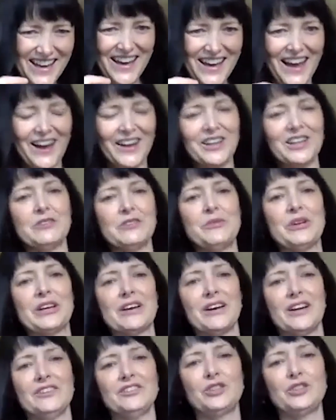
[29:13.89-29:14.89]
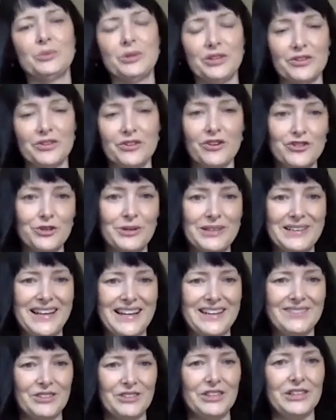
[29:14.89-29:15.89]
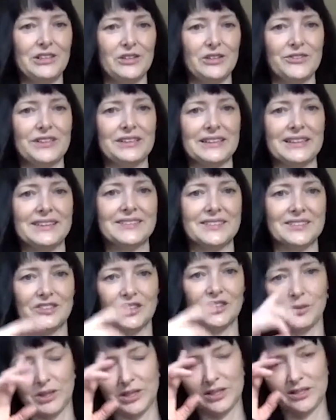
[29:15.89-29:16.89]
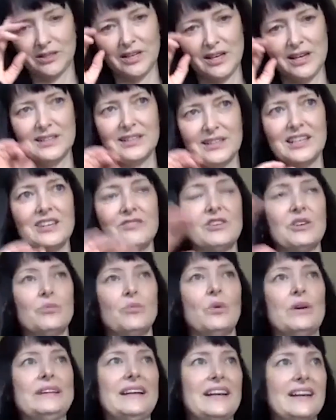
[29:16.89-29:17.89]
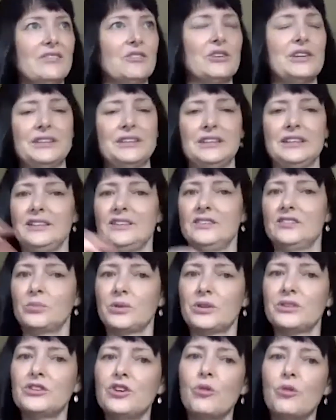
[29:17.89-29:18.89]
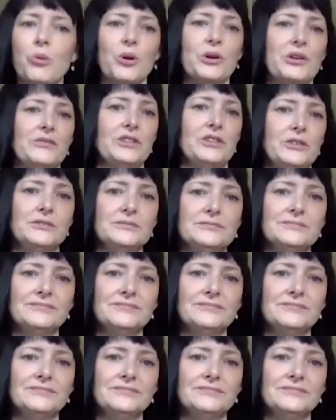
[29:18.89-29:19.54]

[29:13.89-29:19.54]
How are you going to be kind to it and nurture it, and really learn to listen to it and give it whatever it needs with no point of view?